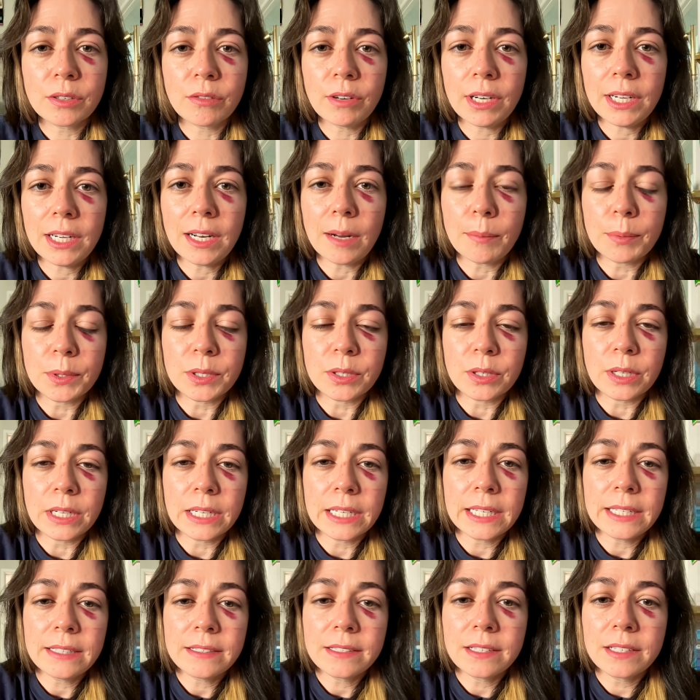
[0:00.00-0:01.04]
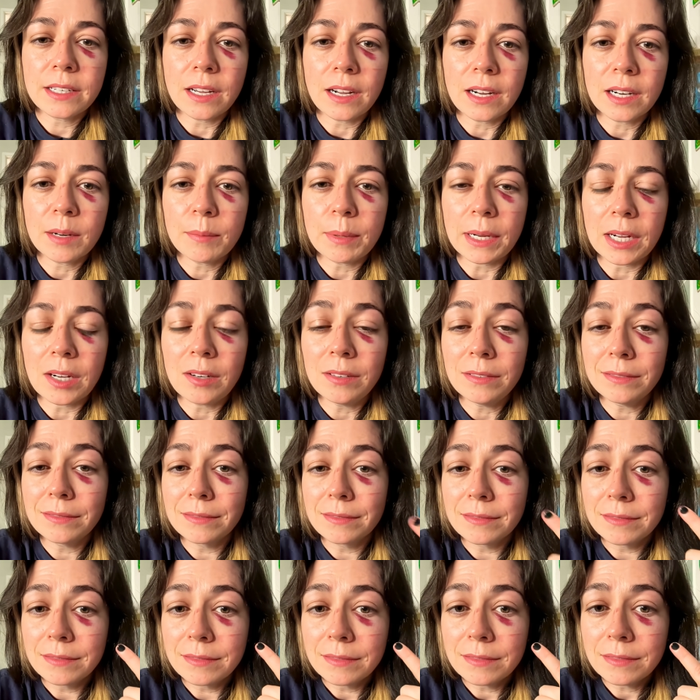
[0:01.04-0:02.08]
Great opportunity to talk about
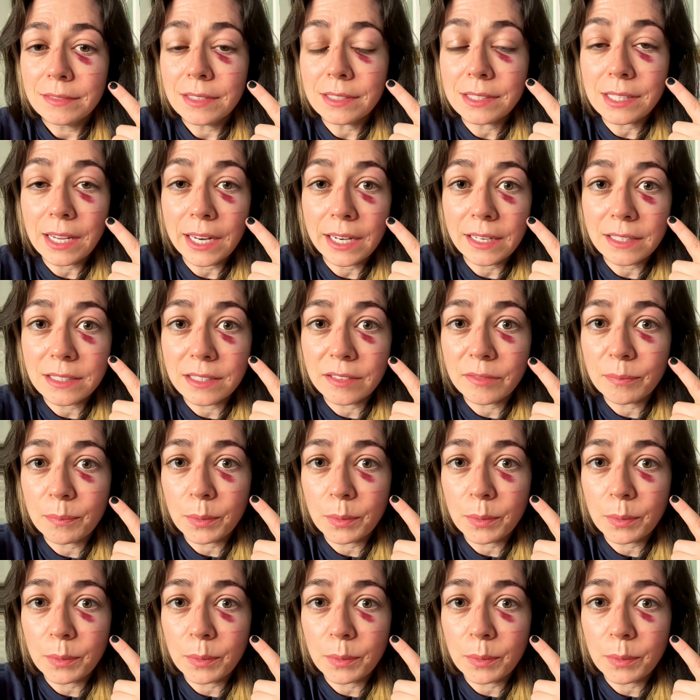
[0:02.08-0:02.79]
the science of